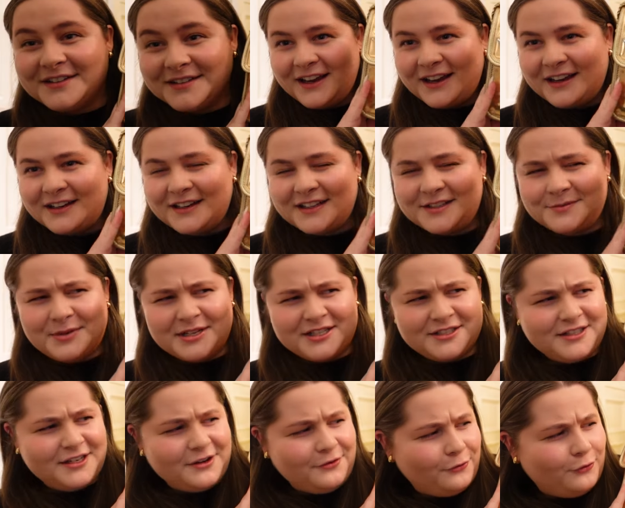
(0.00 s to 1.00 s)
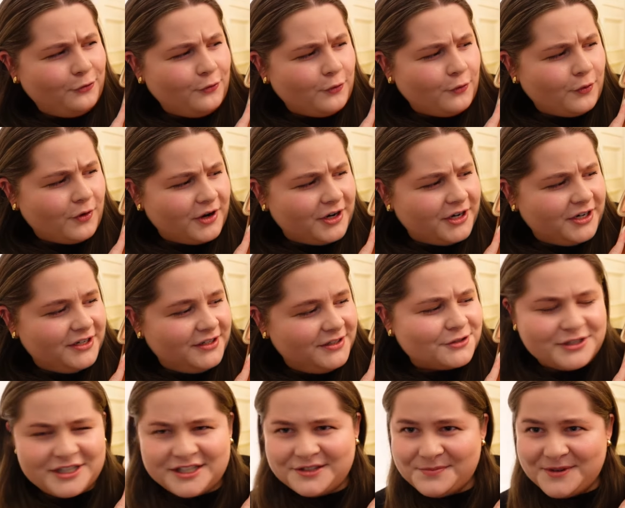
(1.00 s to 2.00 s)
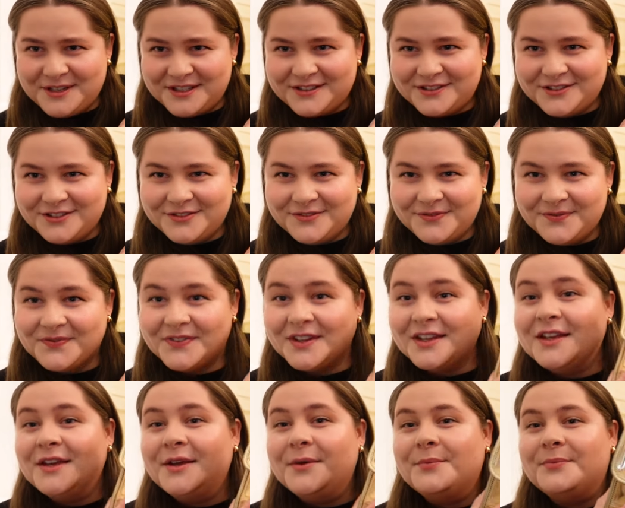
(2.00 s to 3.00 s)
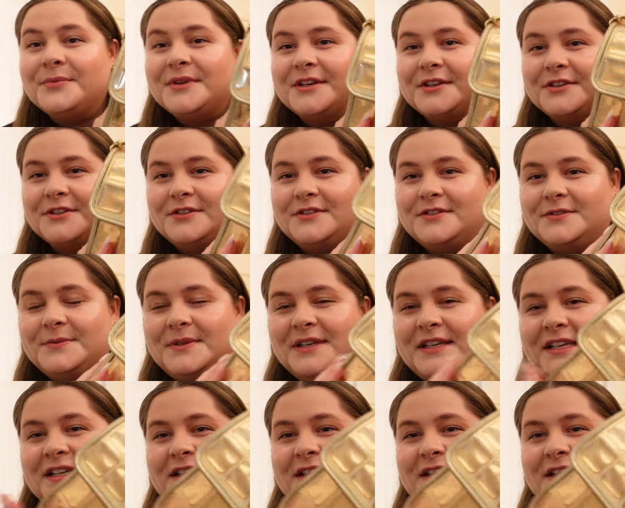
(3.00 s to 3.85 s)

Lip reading: And especially for Christmas, because it